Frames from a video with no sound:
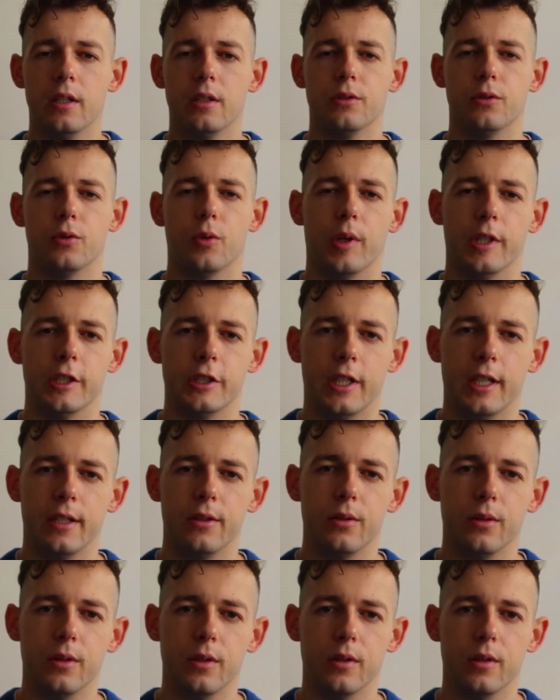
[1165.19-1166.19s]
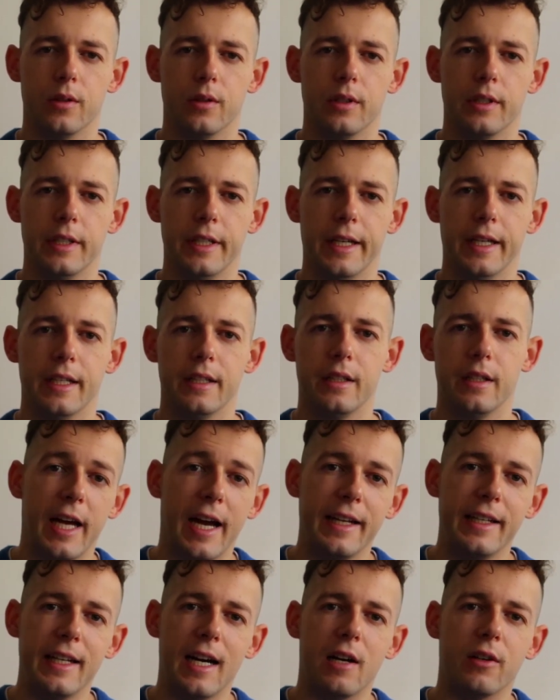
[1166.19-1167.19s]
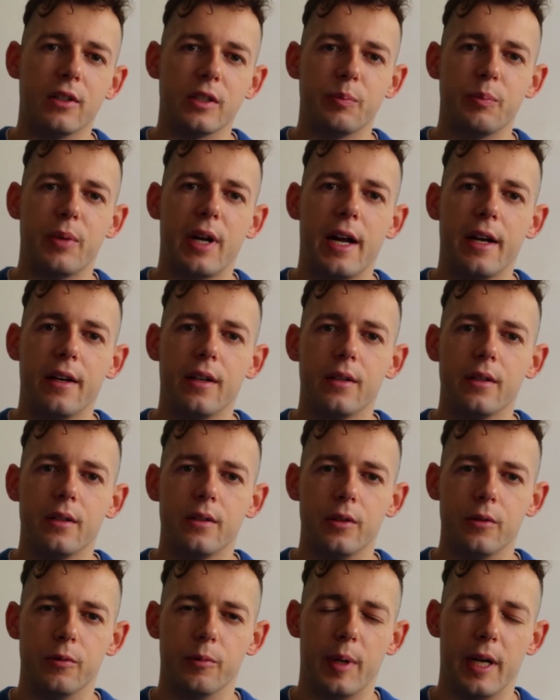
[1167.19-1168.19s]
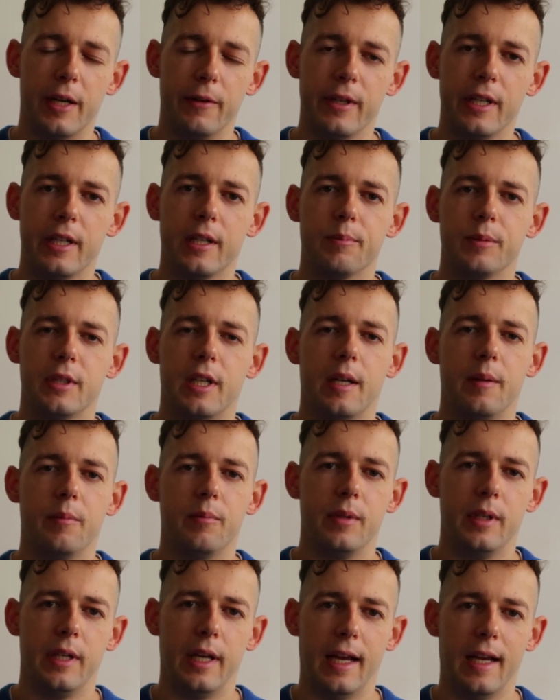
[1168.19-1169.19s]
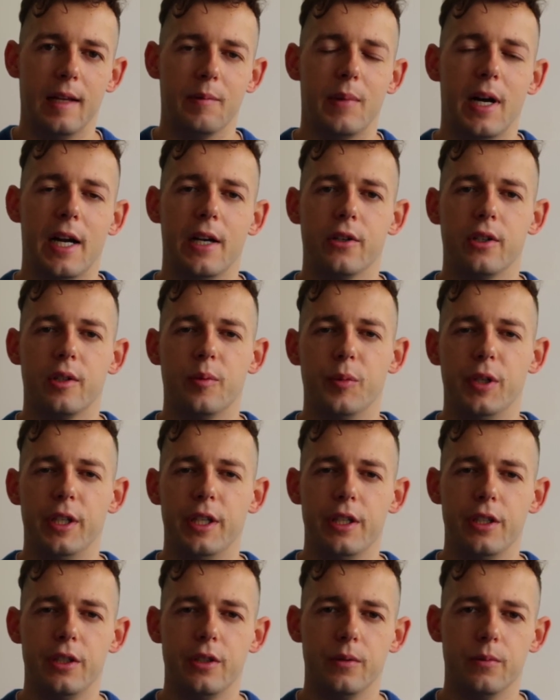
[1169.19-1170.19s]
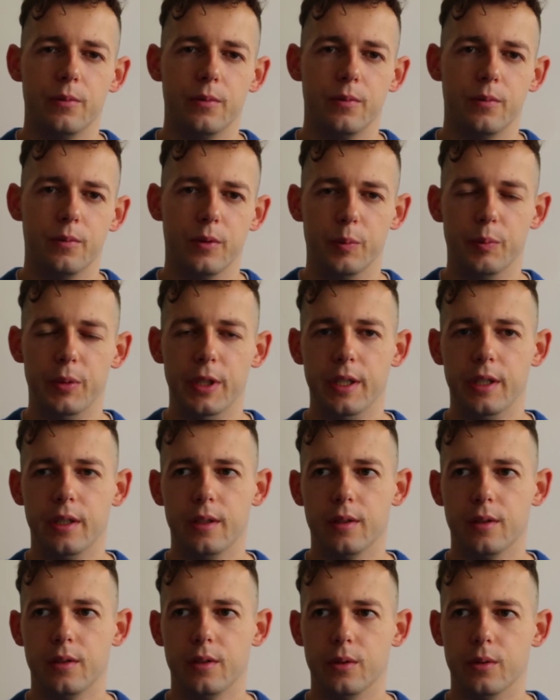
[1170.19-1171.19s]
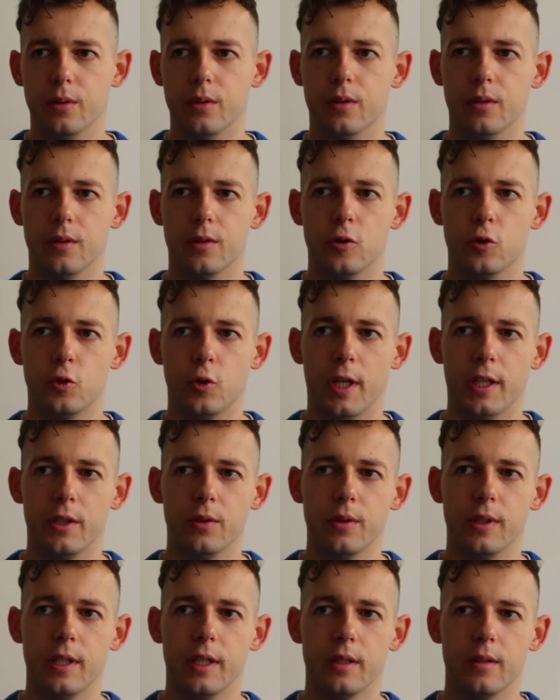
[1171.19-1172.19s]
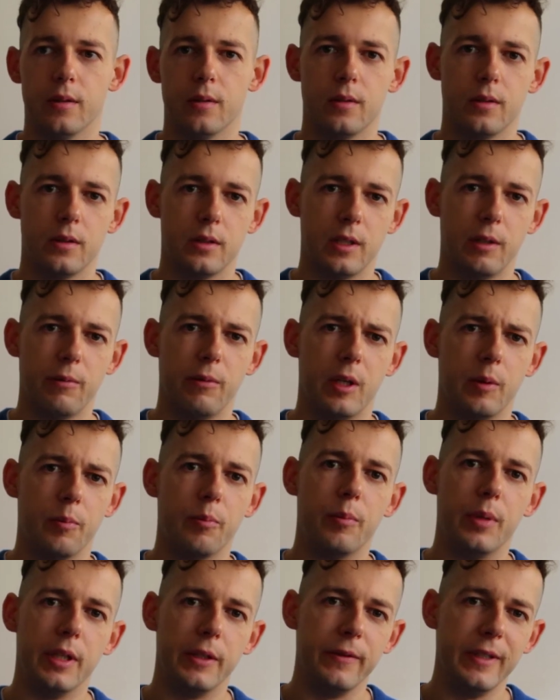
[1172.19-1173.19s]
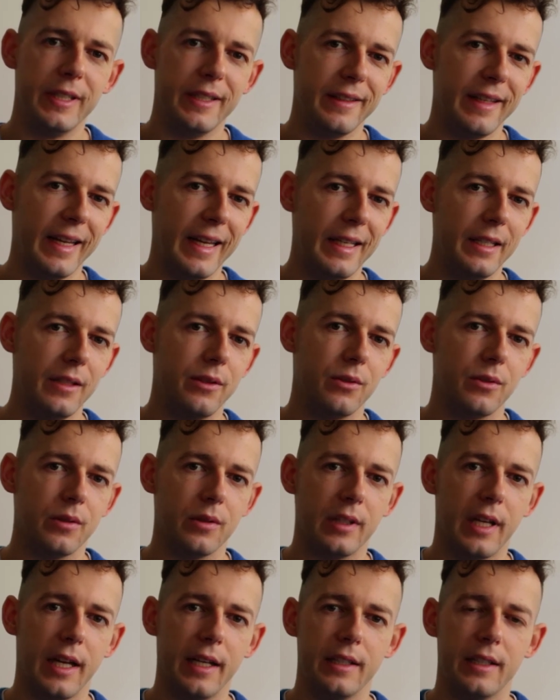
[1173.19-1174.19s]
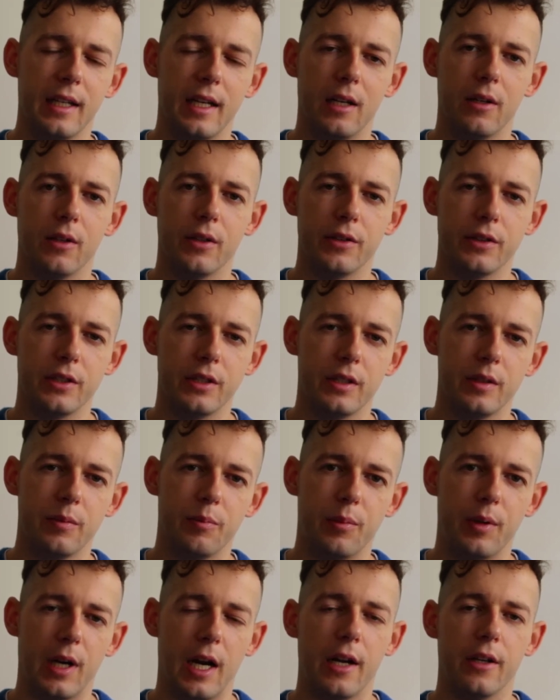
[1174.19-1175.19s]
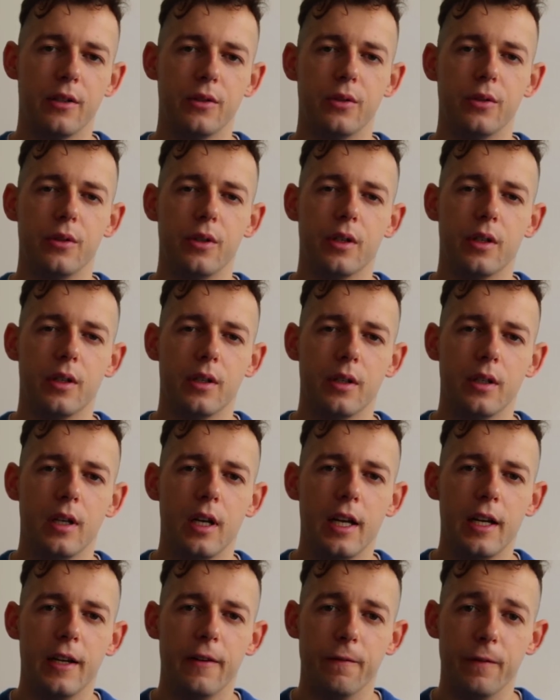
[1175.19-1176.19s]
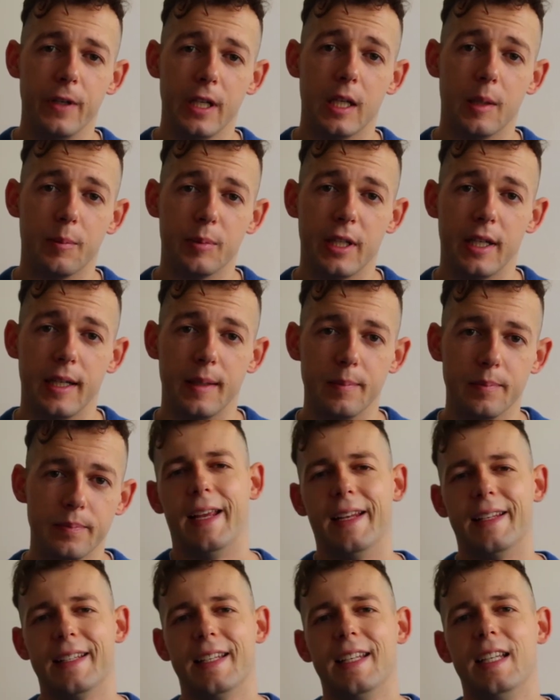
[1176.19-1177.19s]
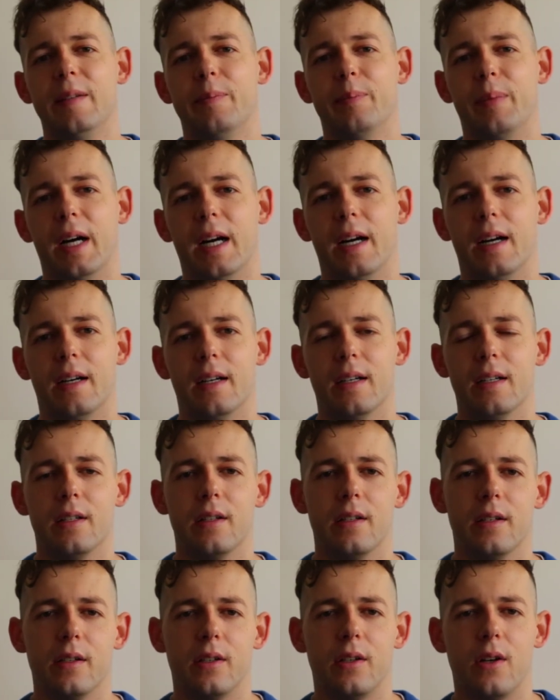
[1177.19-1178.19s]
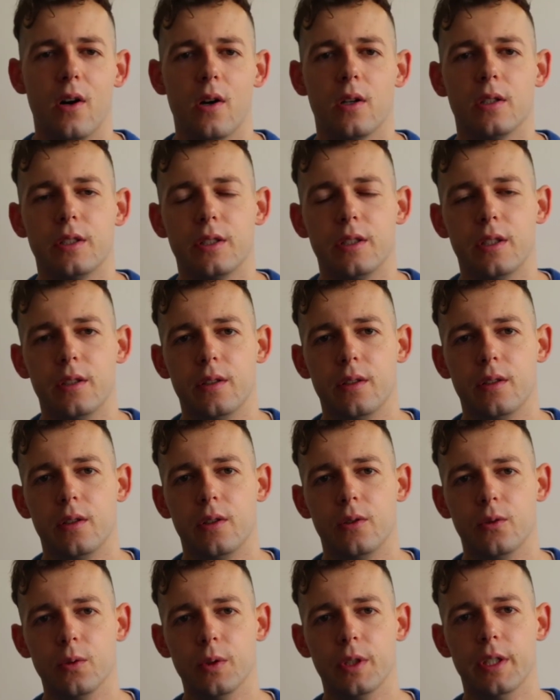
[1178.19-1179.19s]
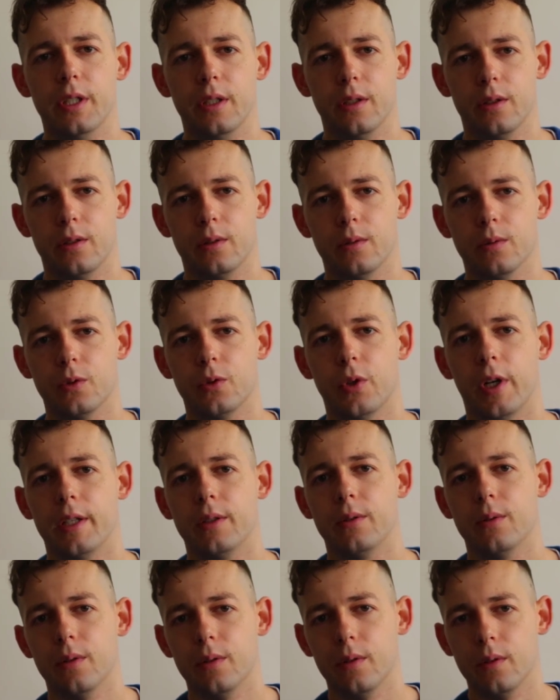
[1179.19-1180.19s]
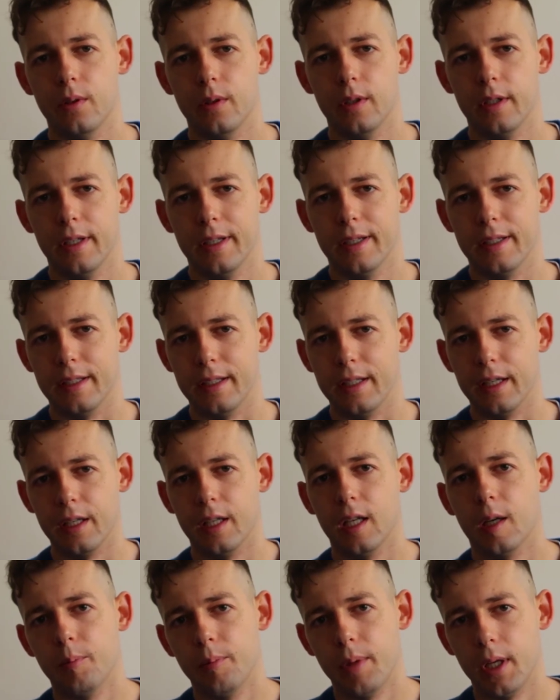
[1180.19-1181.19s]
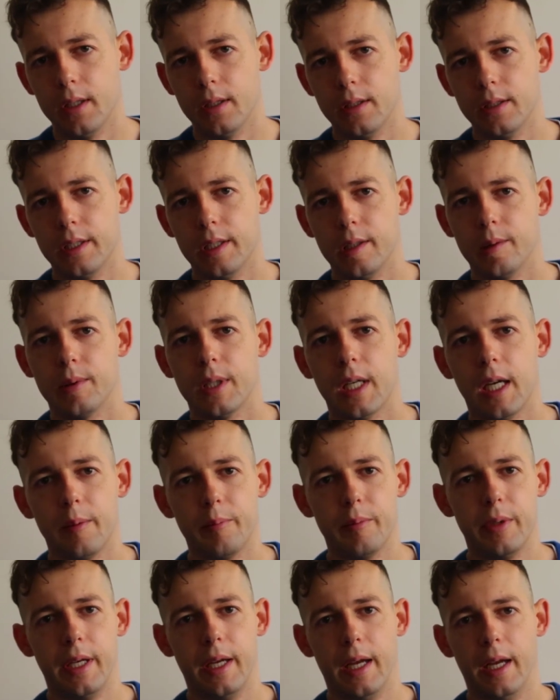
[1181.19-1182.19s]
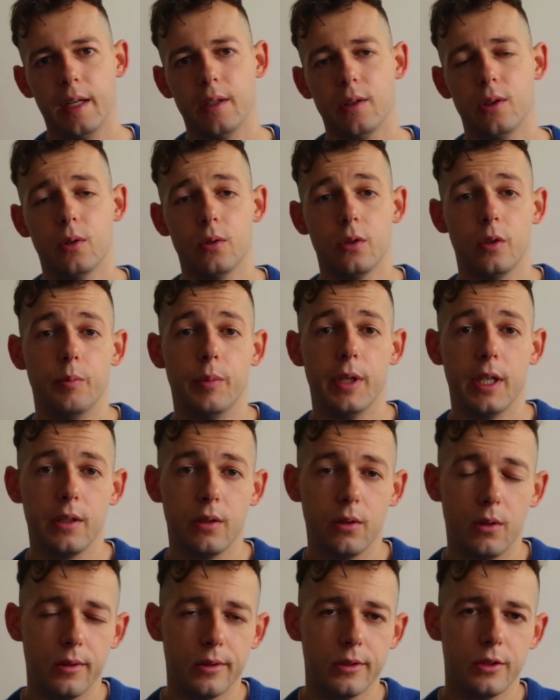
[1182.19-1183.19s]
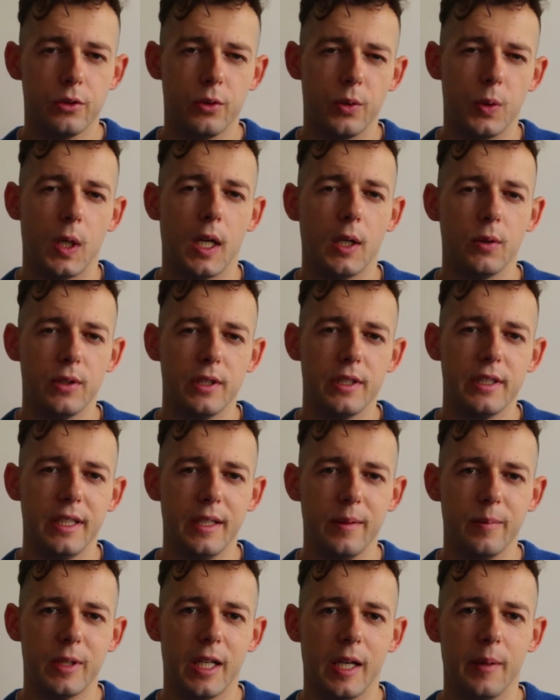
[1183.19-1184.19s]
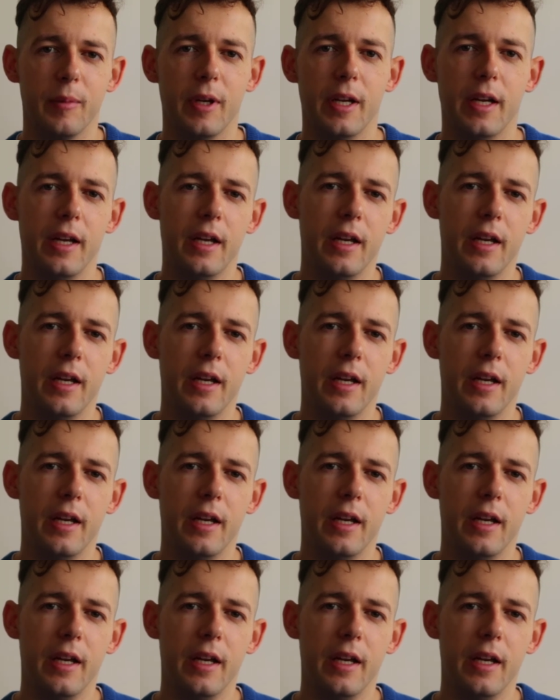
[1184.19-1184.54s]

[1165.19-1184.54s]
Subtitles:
So I try to get 9 hours prior to my wake up time, and my recommendation would be to try to get somewhere between 8 to 9 hours prior to your wake up time, and keep a constant routine. So try to get up at the same time and go to bed also around the same time.